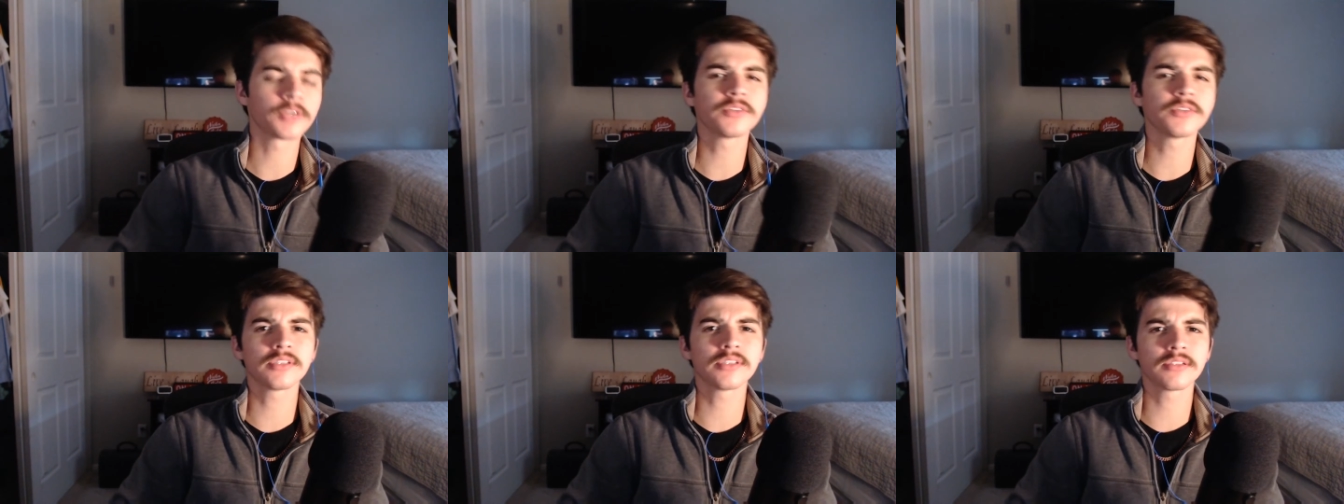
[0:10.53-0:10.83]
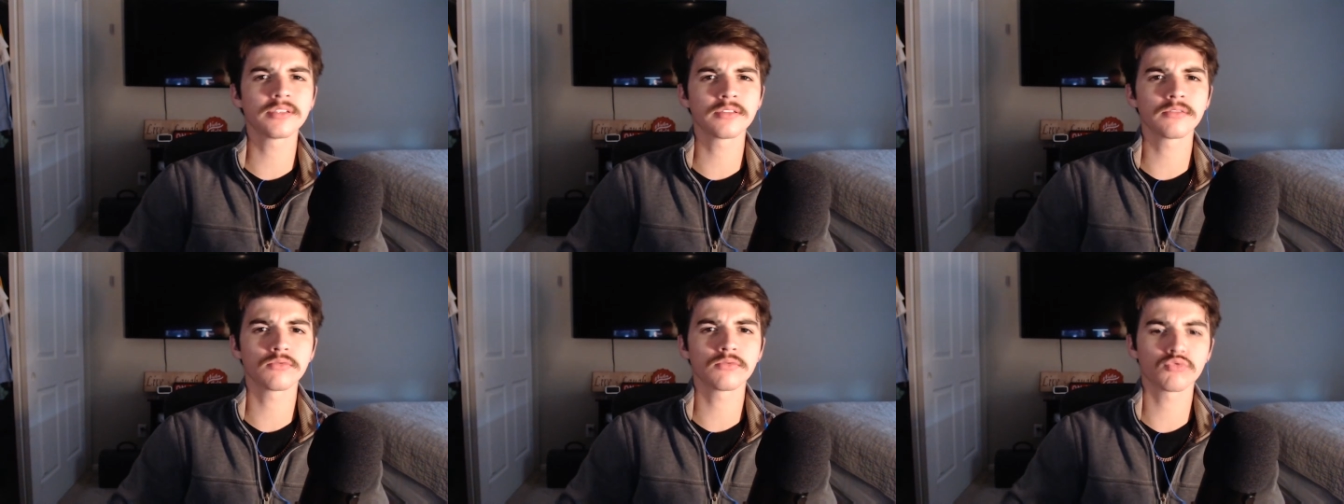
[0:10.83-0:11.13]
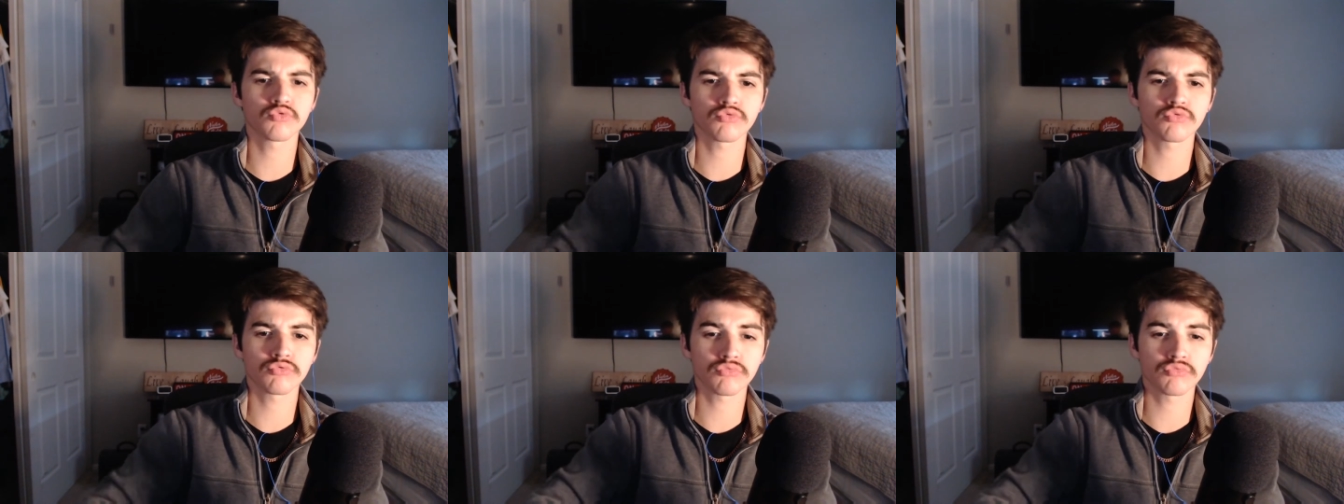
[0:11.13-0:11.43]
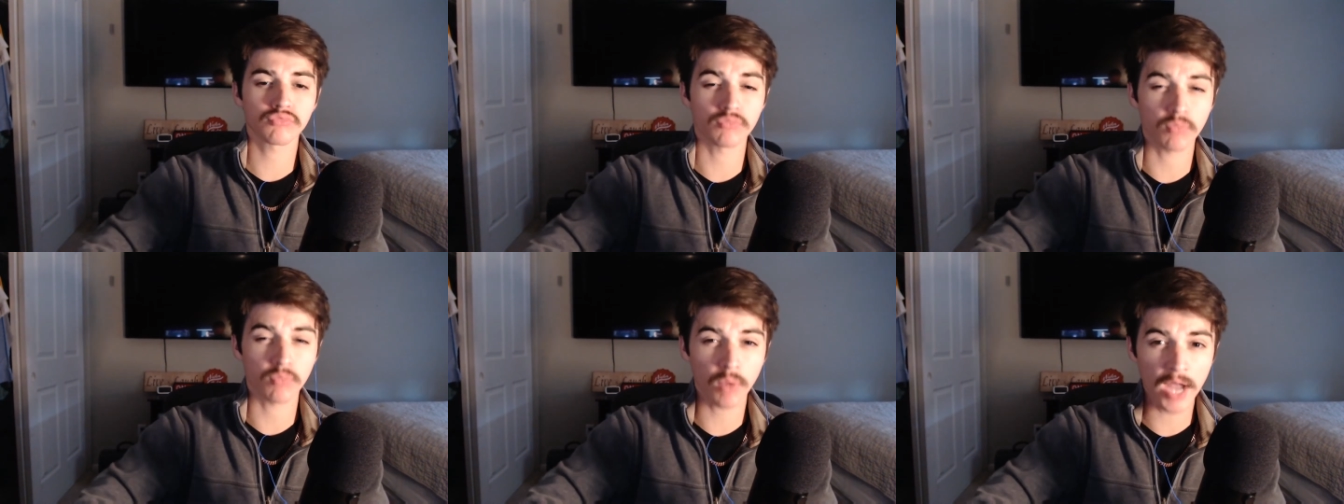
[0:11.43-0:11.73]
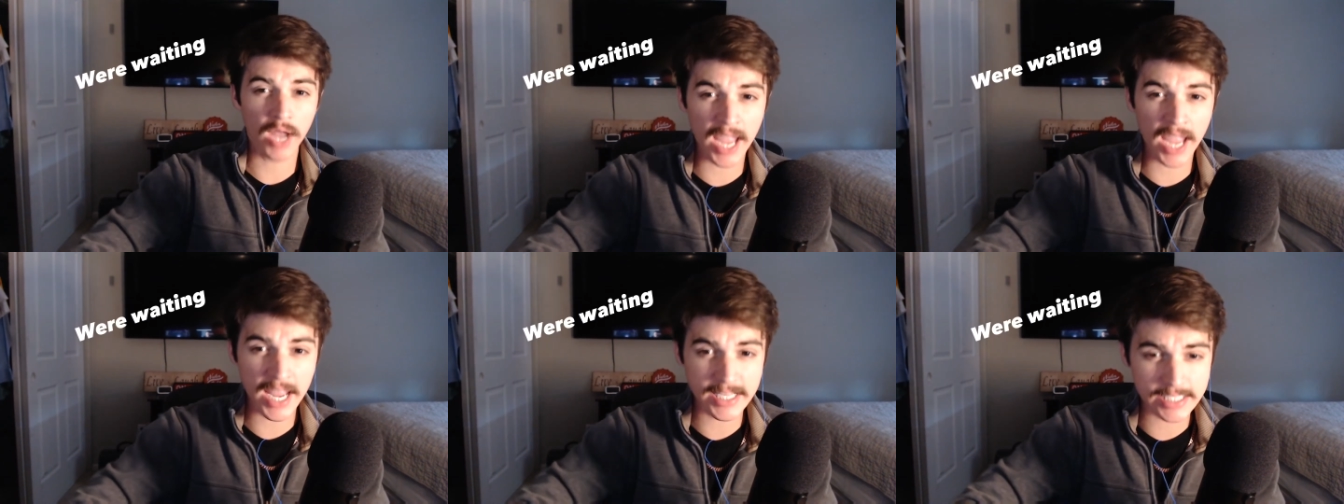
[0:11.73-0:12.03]
Are you
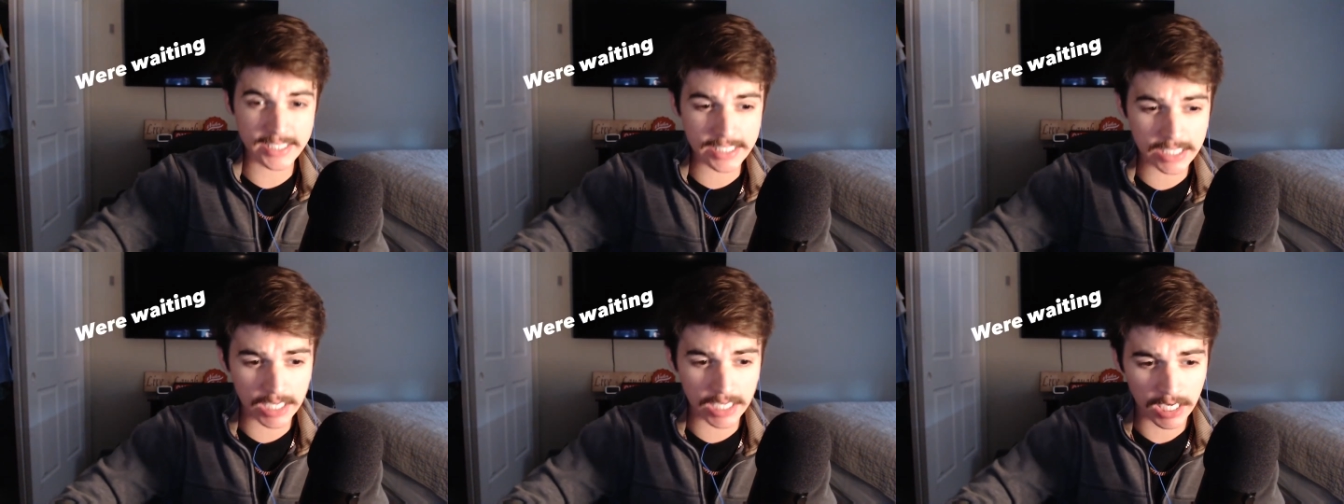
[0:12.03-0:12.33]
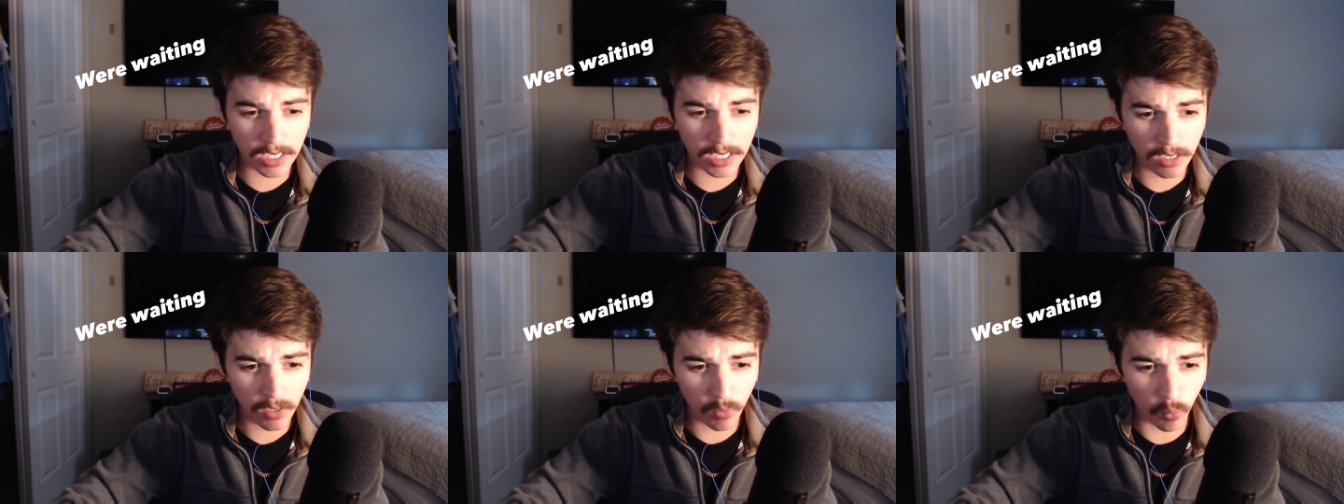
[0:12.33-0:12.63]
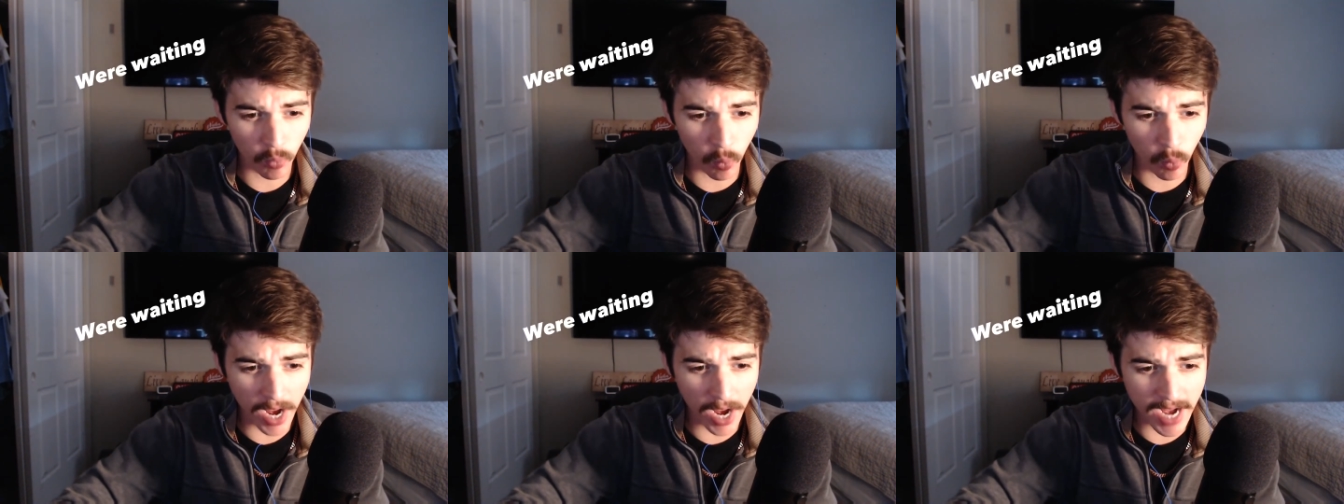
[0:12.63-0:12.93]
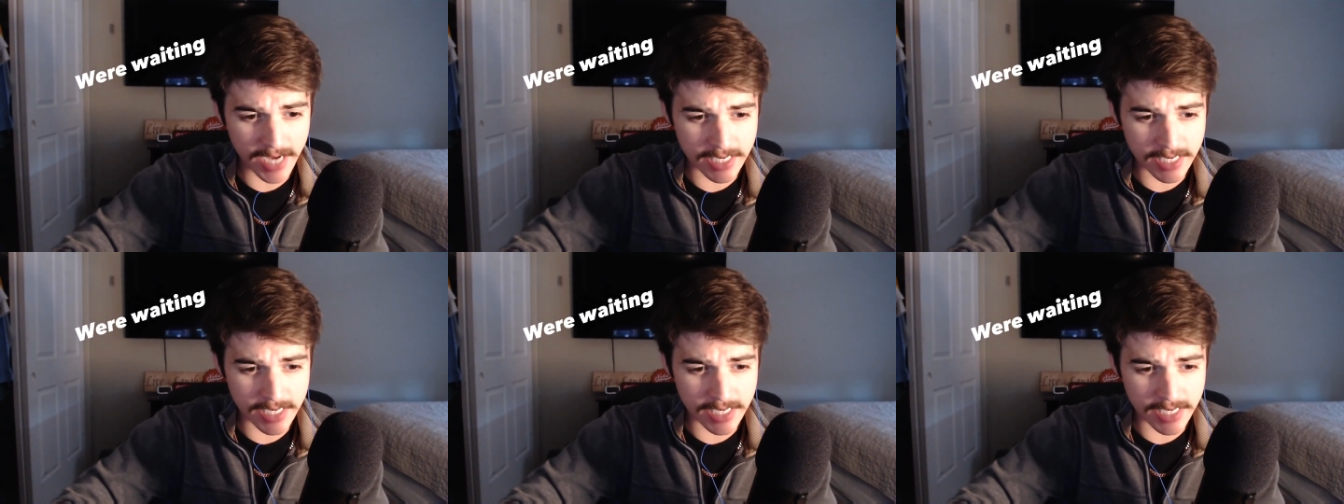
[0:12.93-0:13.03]
wait. What